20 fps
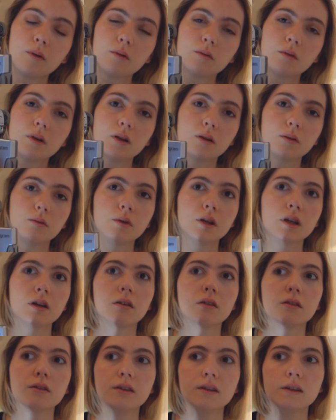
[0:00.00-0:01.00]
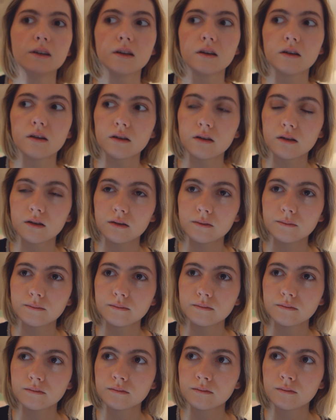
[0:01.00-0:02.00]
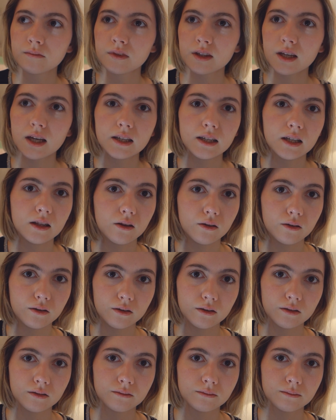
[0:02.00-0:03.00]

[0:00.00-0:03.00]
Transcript: well, recording analog,